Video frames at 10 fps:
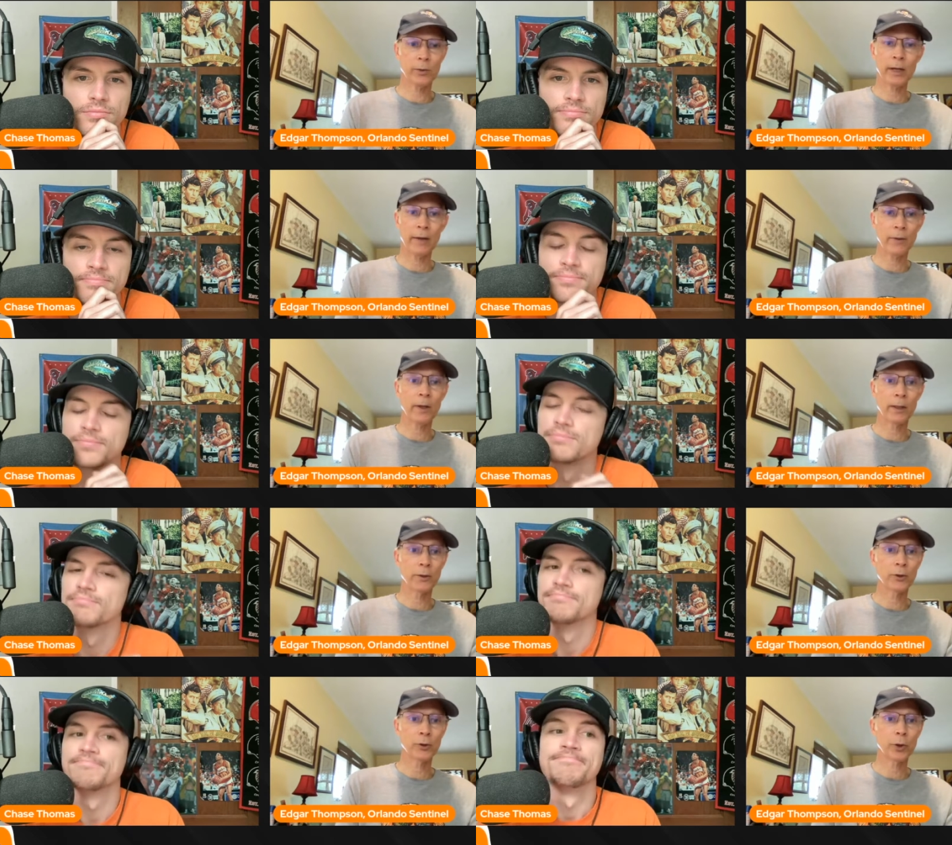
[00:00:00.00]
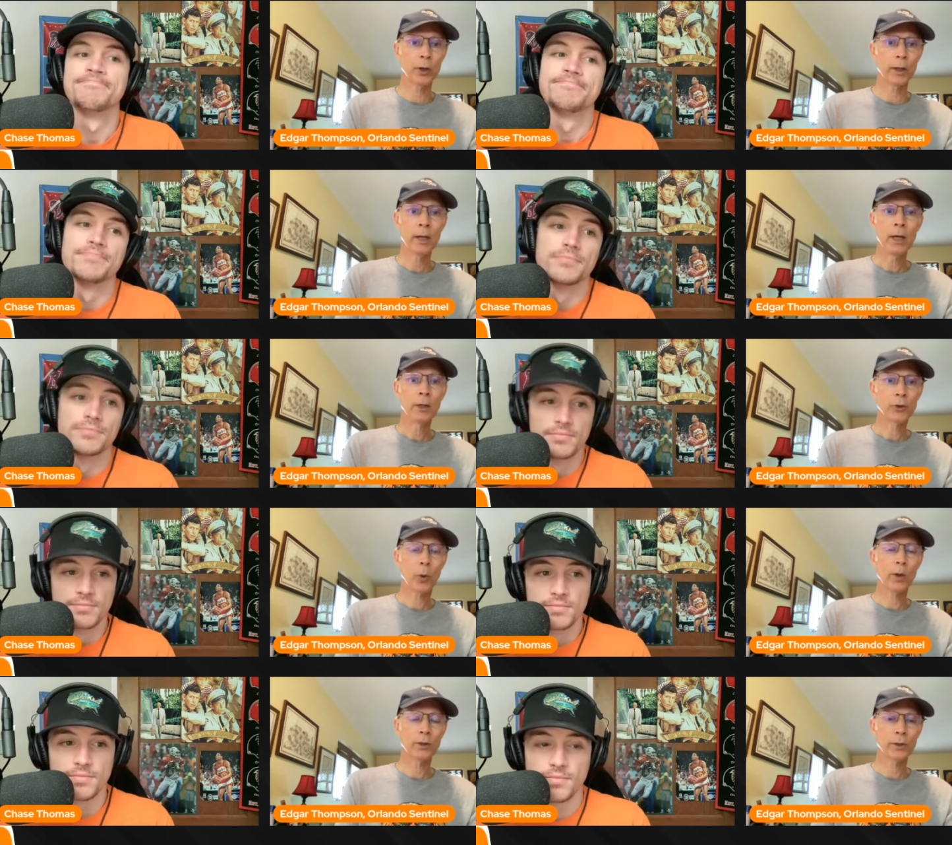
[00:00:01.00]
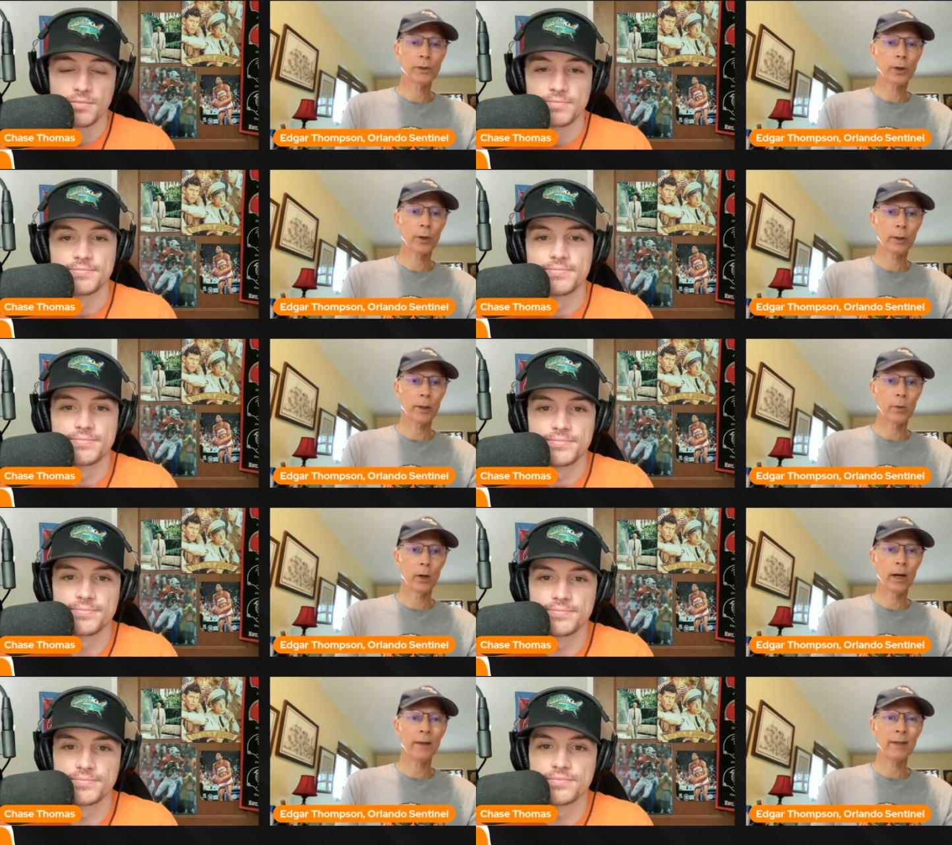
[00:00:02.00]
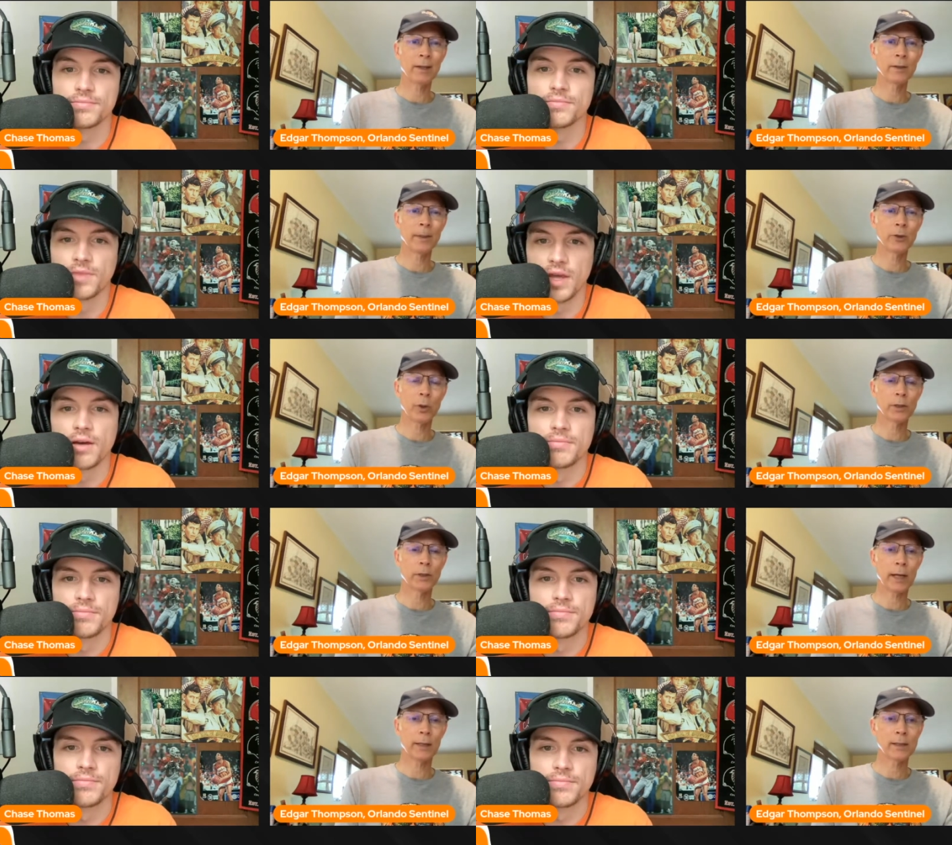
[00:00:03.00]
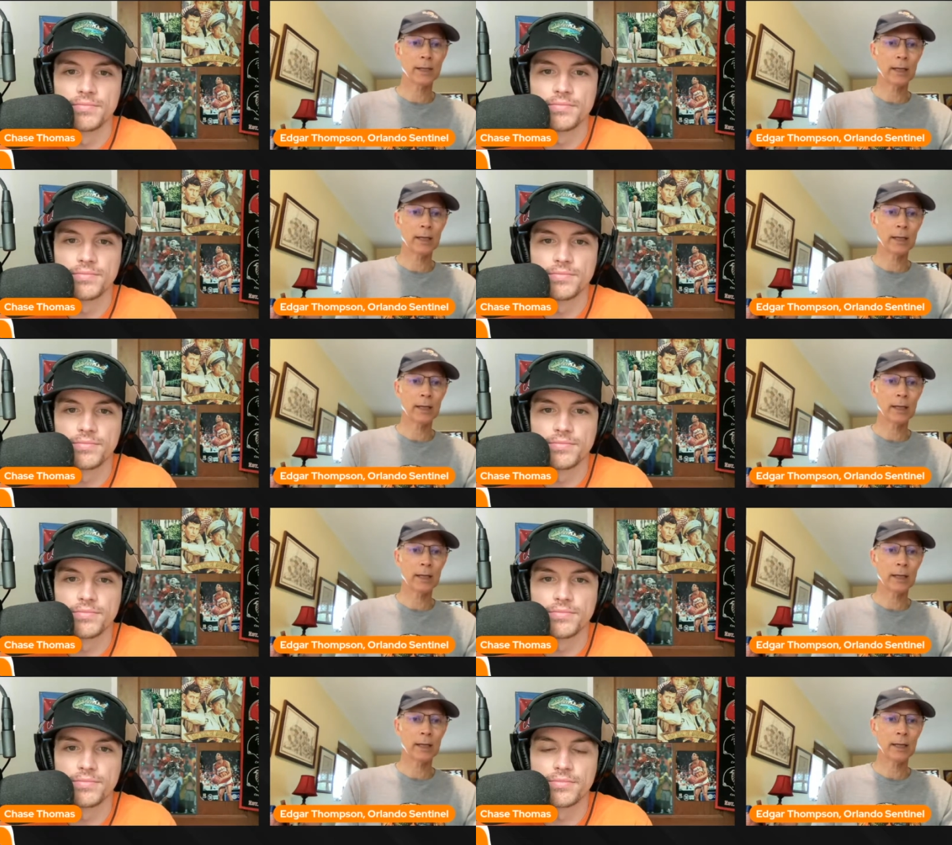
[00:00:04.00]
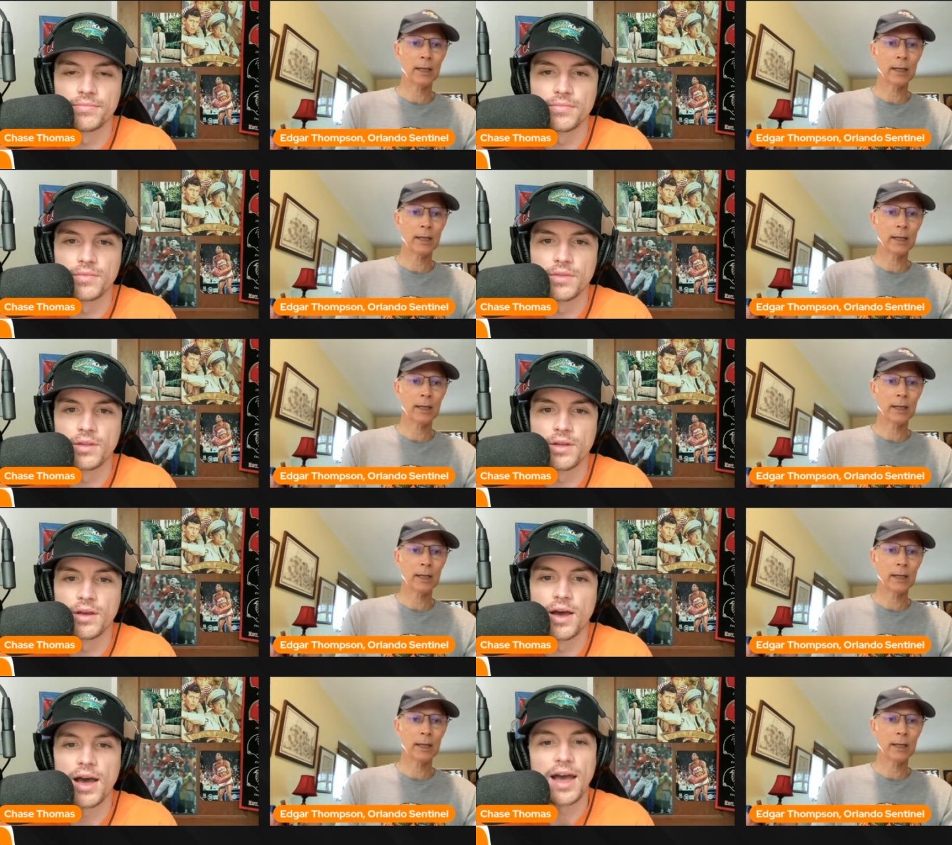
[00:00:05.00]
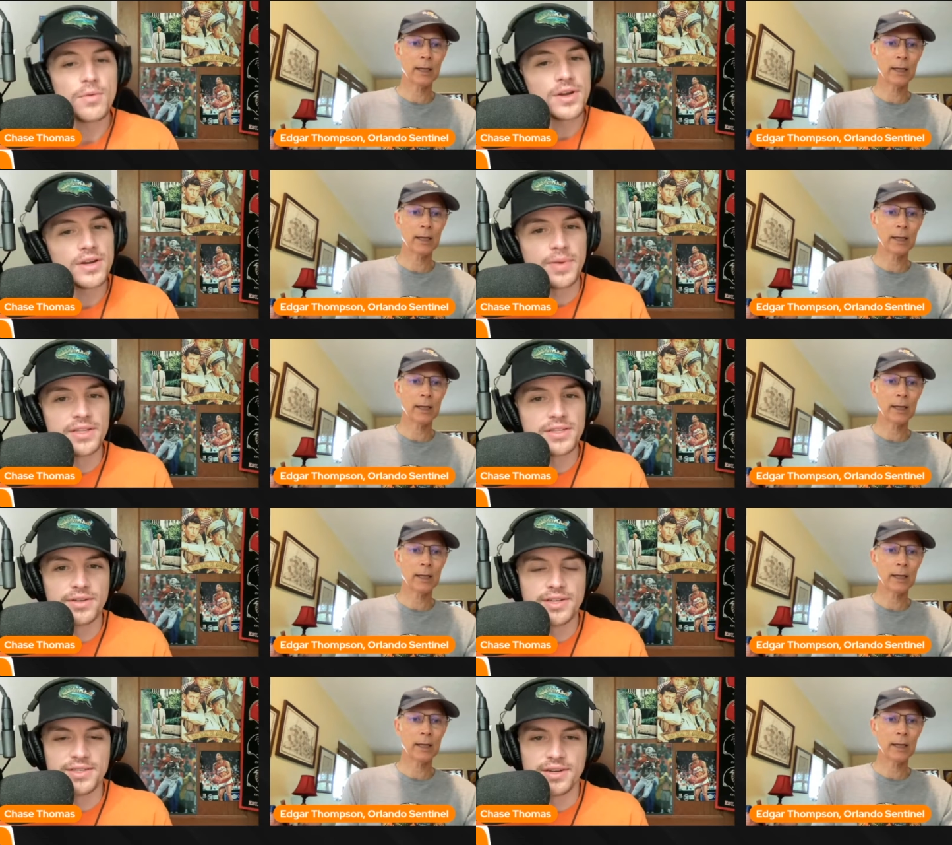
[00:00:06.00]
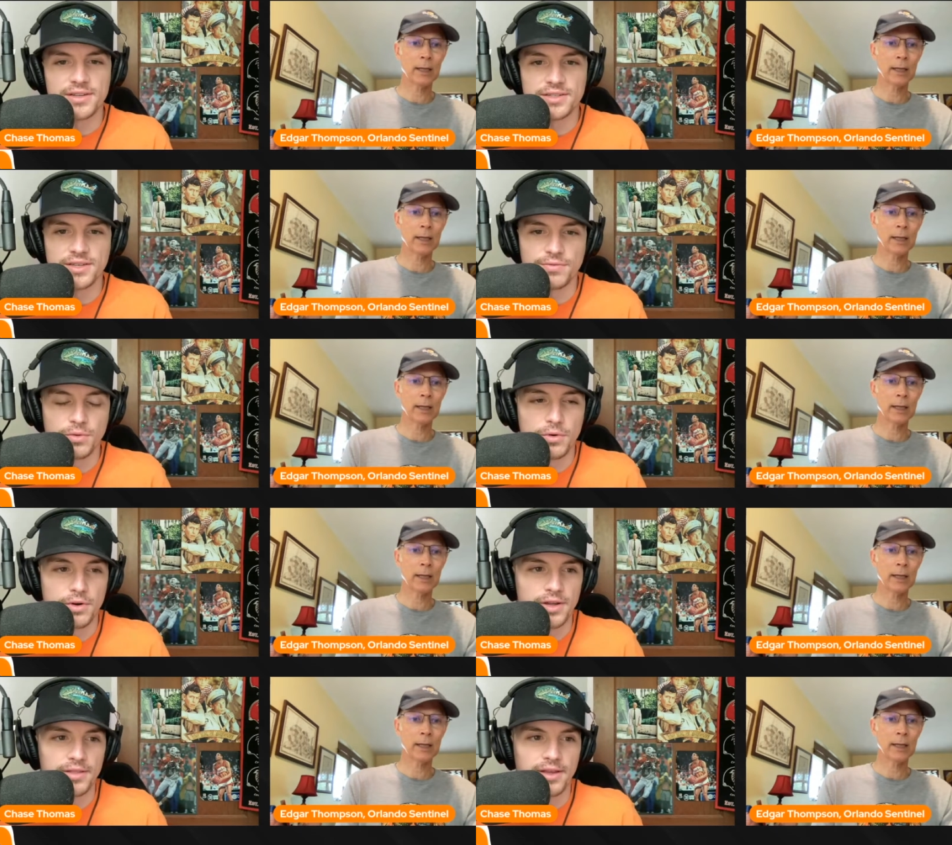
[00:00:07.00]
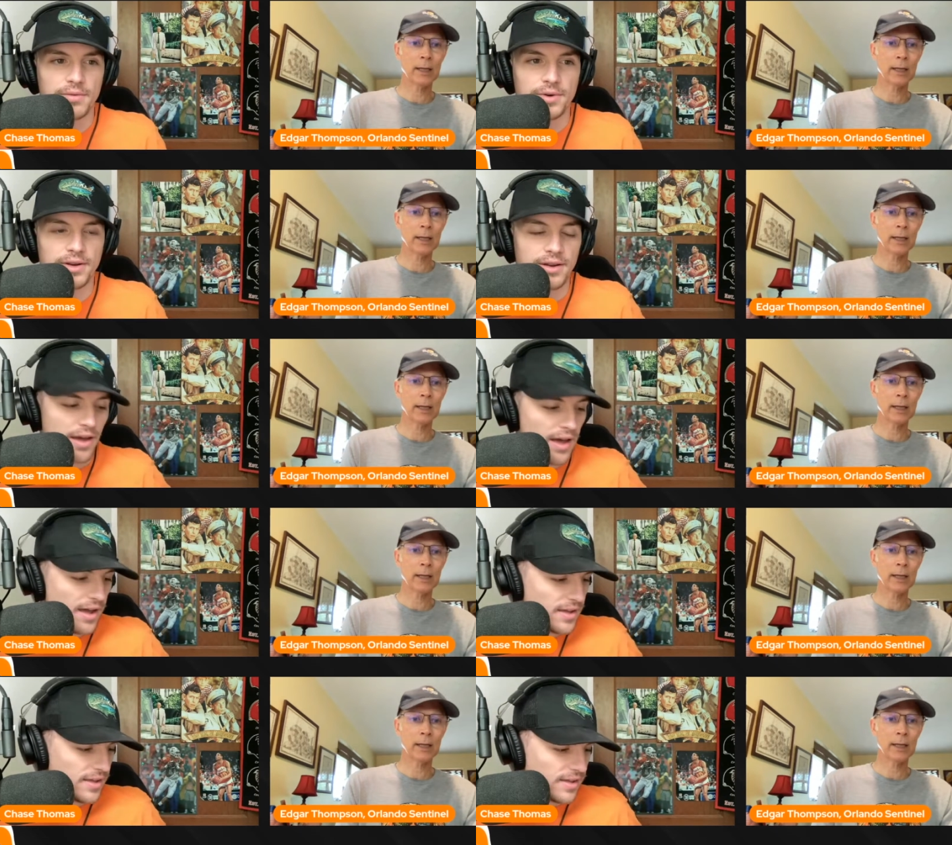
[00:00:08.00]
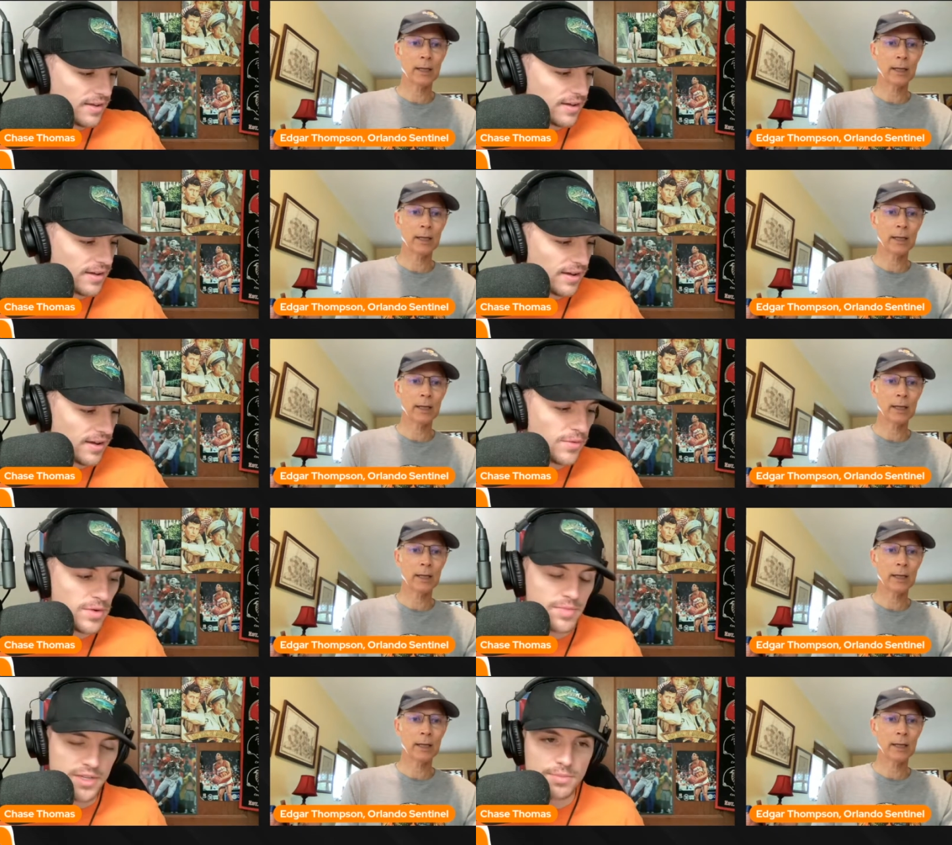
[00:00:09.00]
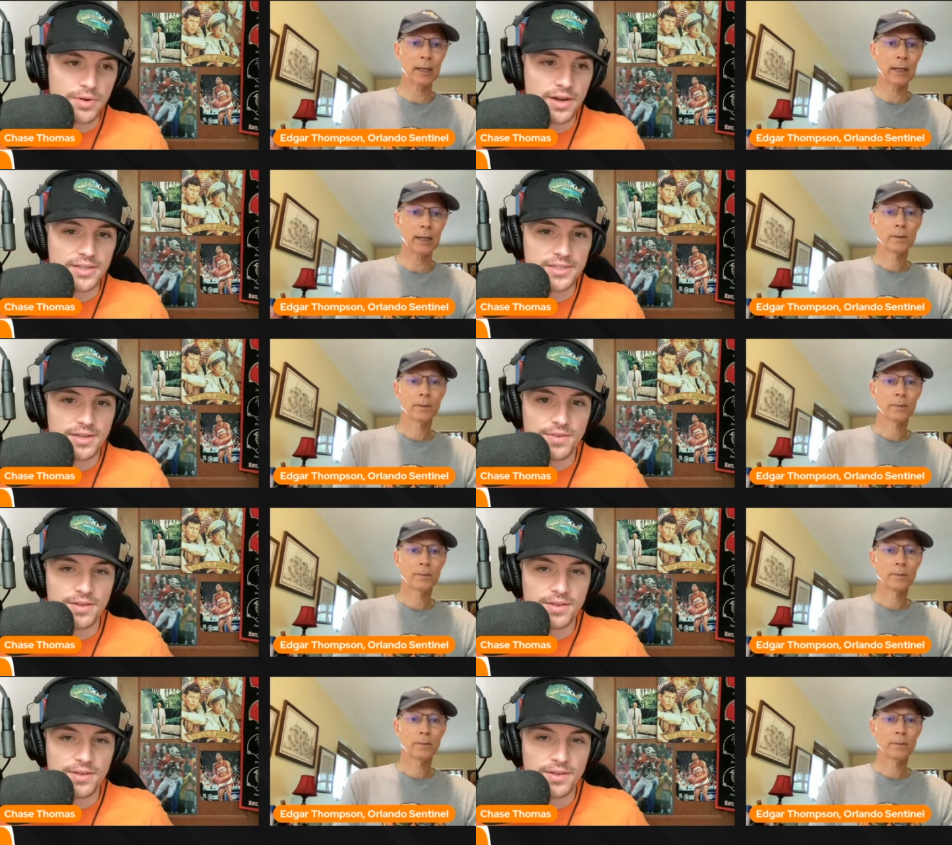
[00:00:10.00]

Speaker 1: three? I think it should. Georgia certainly would. I think it'd be yeah. Tennessee and whomever.
Speaker 2: But I wouldn't pencil in Tennessee, Florida in that one. I oh, I wouldn't would? be surprised if